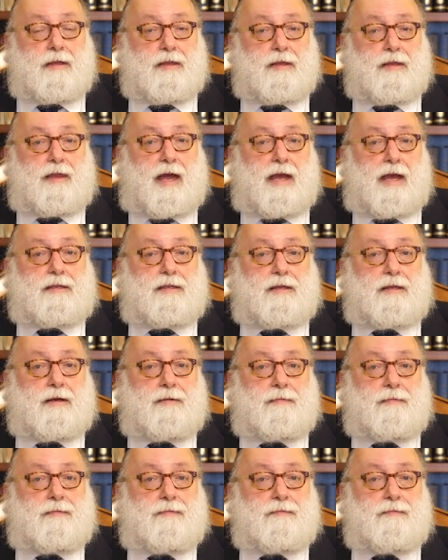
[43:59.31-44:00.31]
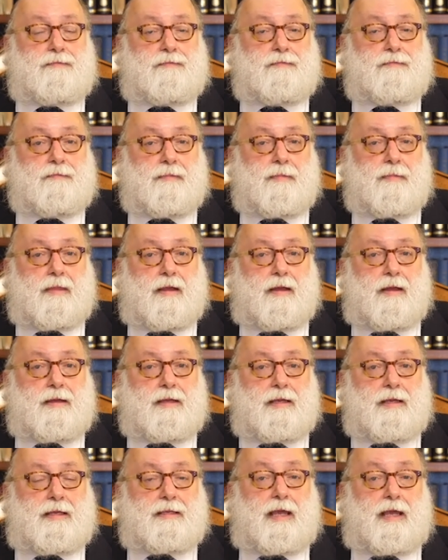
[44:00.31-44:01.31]
that the
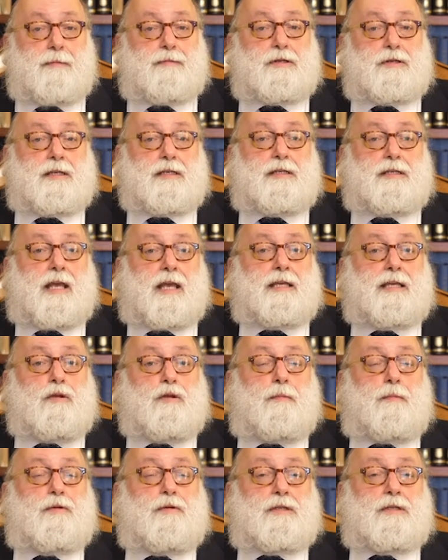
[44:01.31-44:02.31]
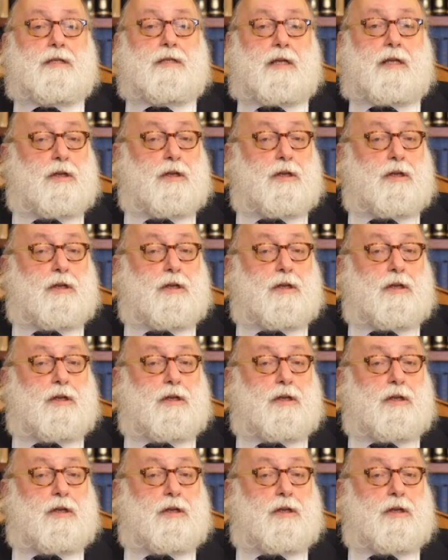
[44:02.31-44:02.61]
Eibishter says, no person,